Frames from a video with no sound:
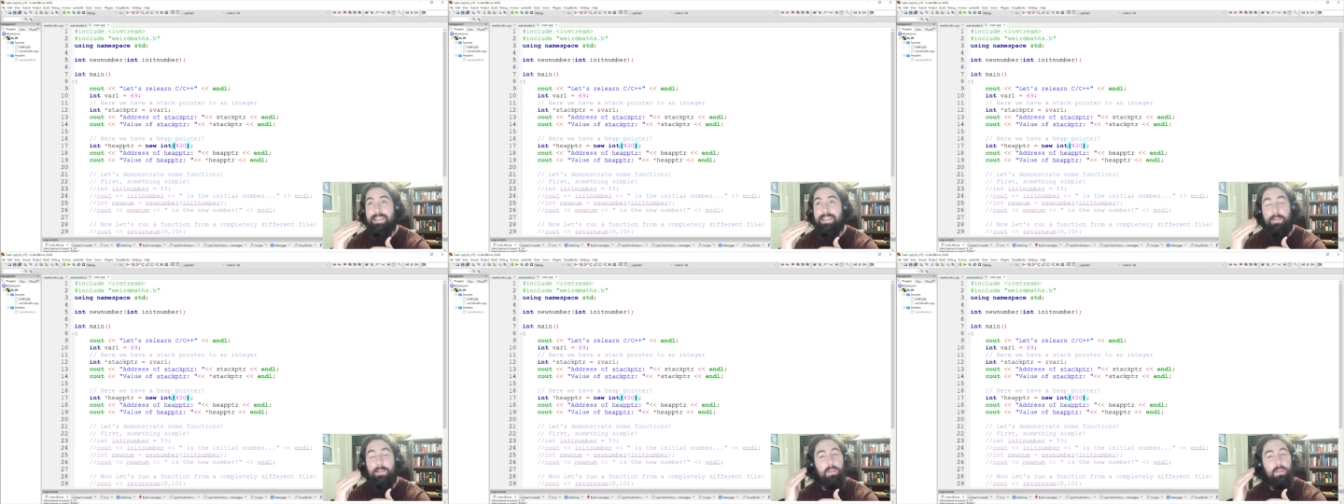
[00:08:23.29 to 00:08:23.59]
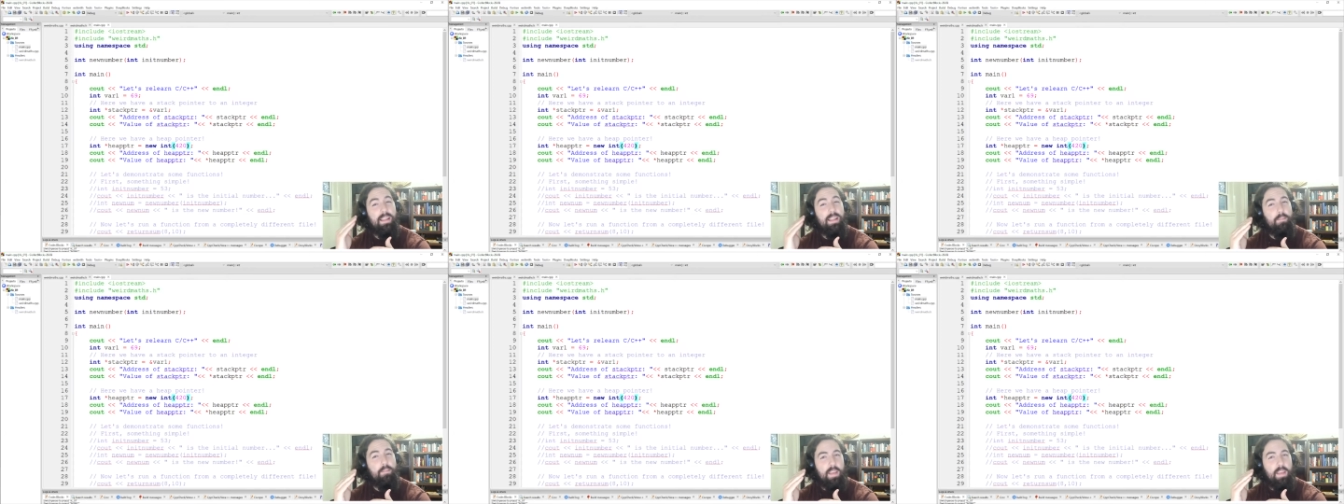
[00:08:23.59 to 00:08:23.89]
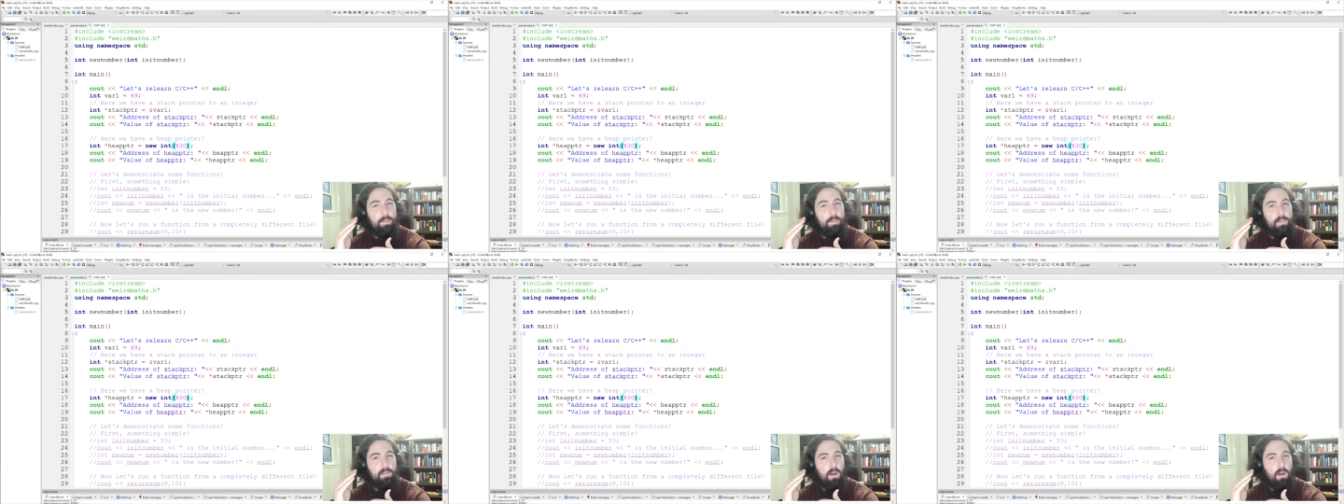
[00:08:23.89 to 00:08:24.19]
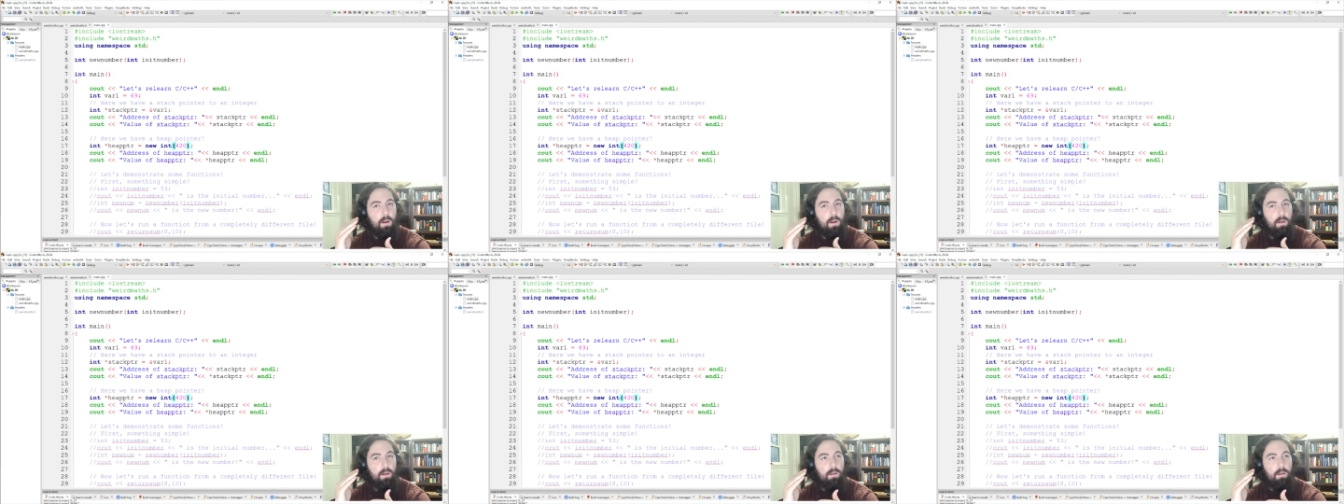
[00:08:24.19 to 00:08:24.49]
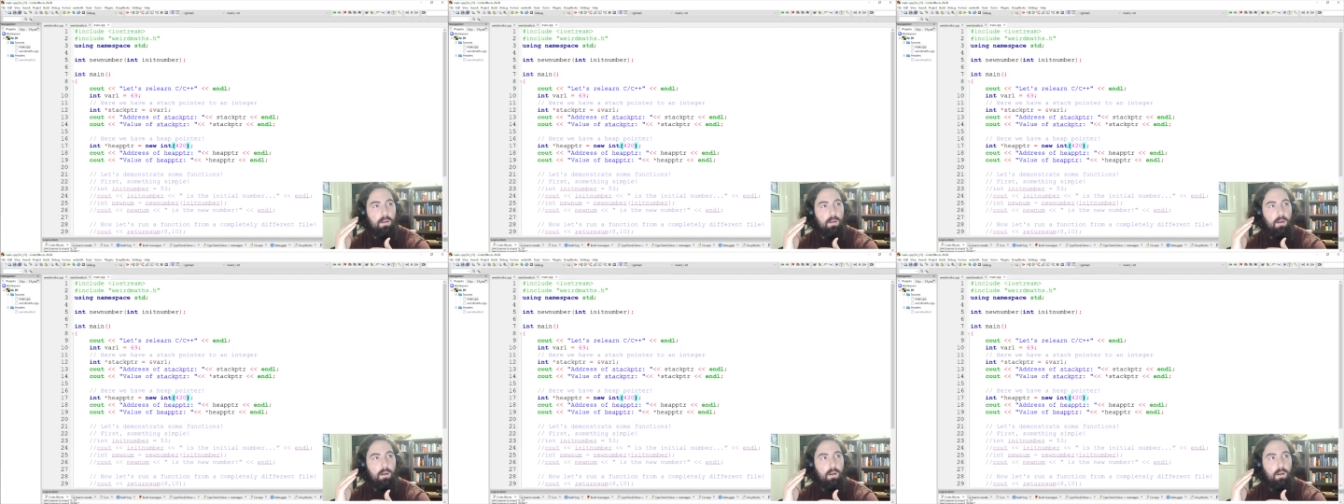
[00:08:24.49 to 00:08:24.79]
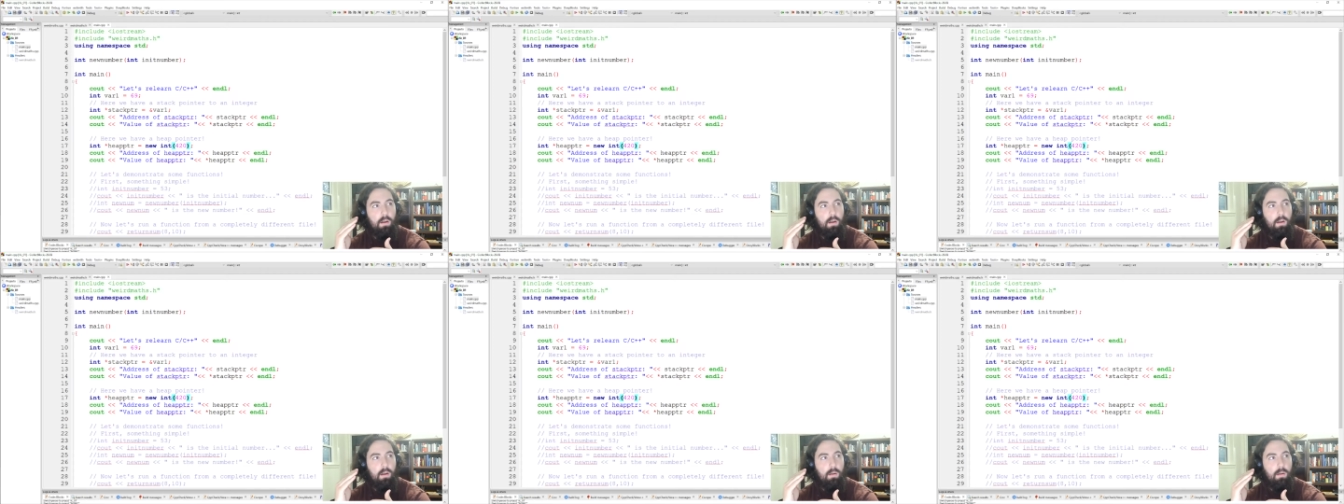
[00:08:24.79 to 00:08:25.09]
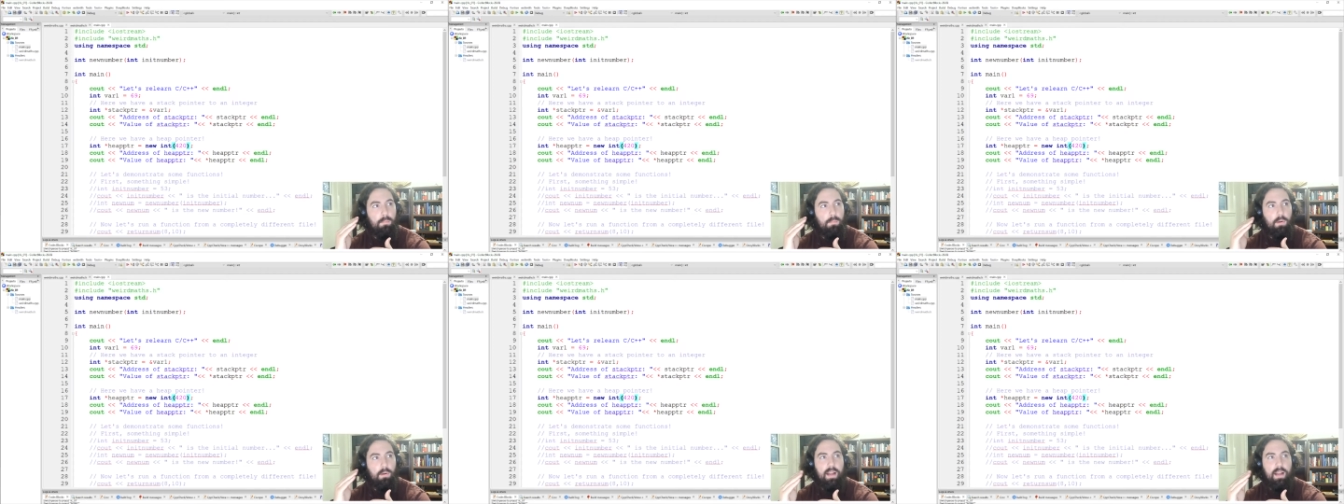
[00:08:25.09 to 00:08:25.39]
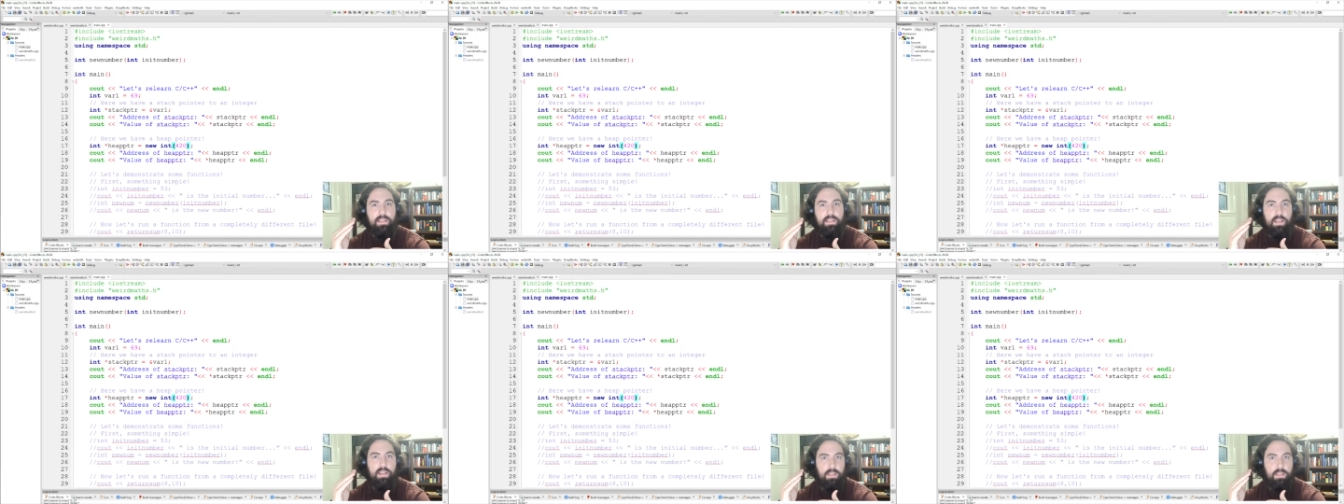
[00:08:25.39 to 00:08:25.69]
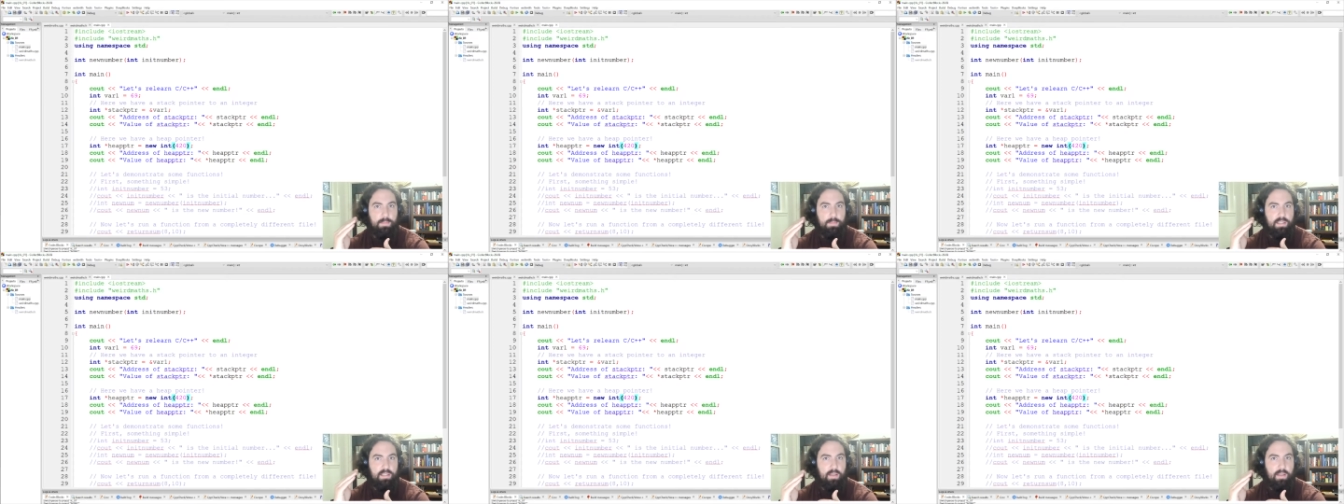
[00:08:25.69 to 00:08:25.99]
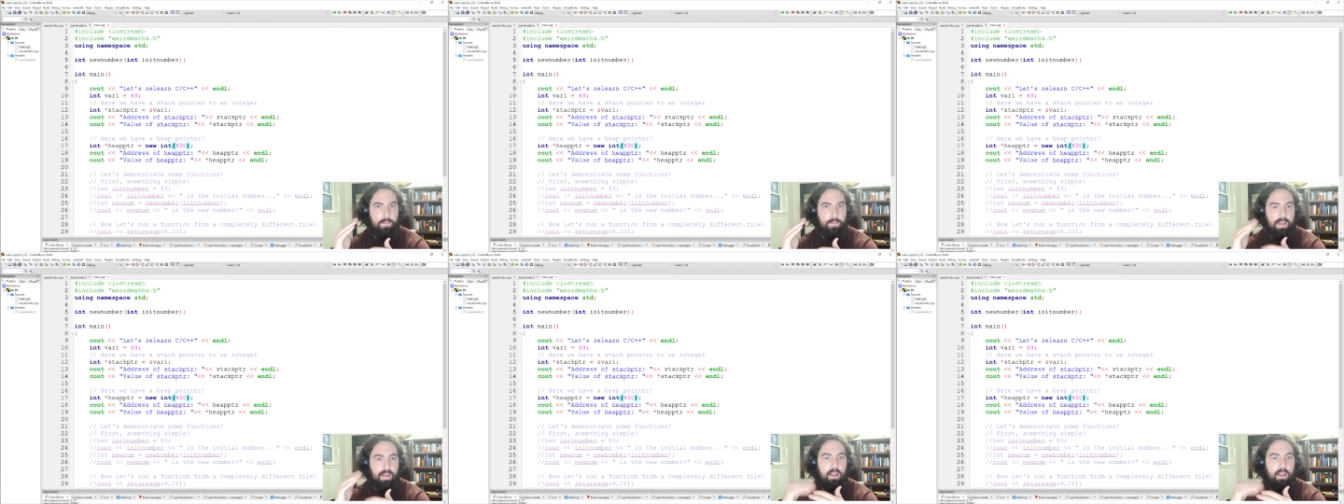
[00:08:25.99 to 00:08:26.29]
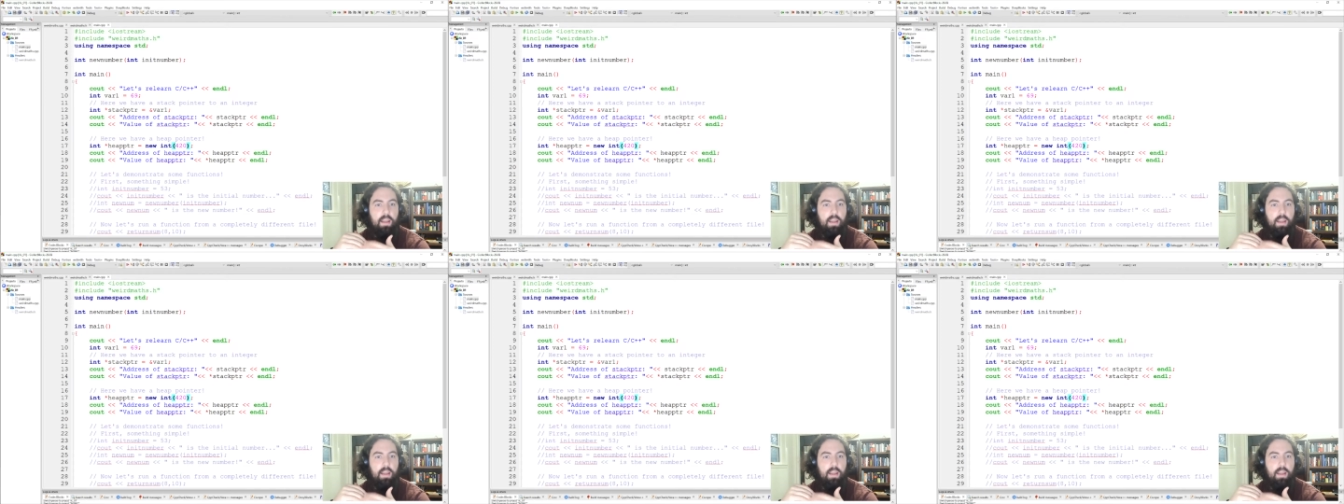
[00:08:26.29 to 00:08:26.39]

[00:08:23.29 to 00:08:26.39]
I believe heaps are process specific.